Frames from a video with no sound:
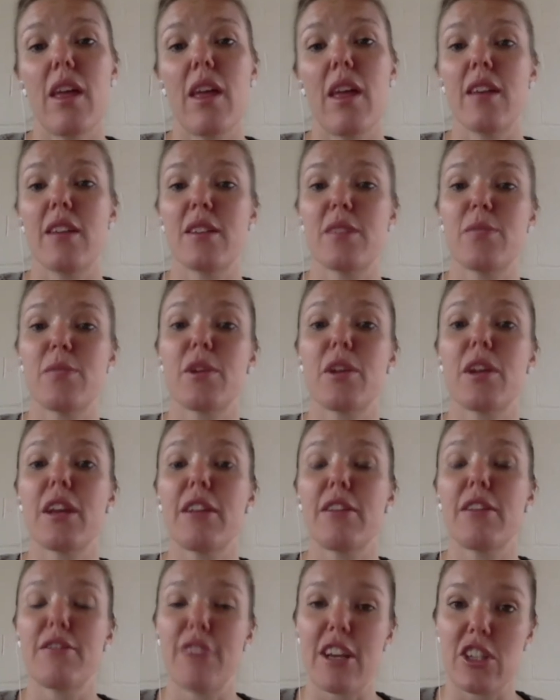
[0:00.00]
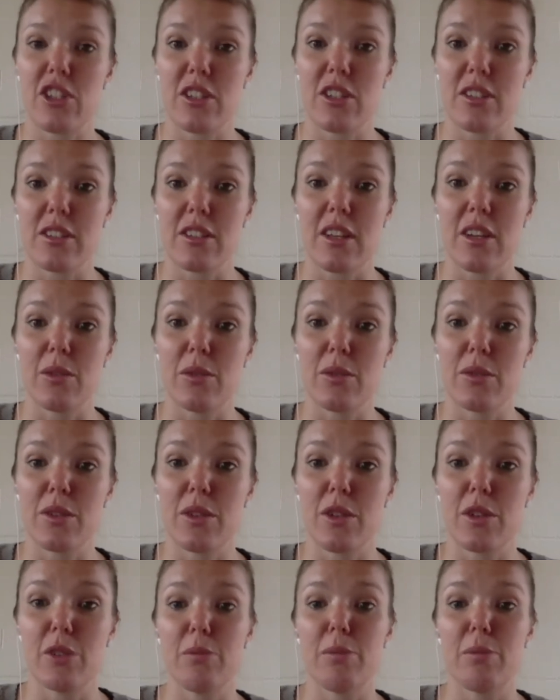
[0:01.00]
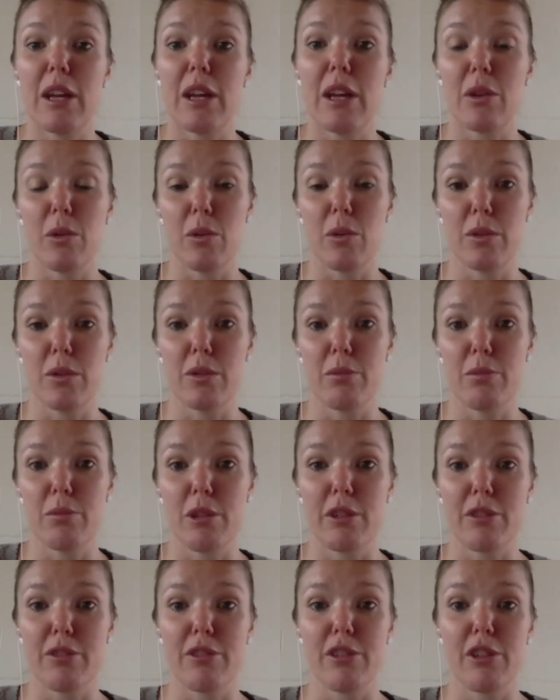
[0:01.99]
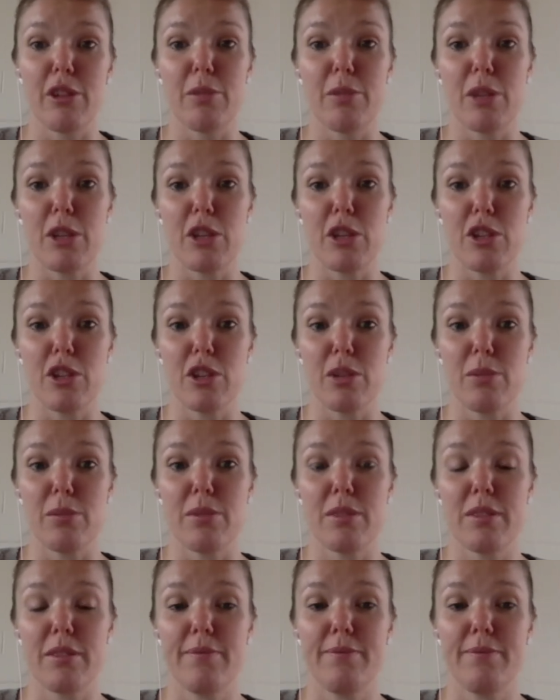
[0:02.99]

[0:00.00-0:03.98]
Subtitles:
And smoking infections can also be a cause of blocked fallopian tubes.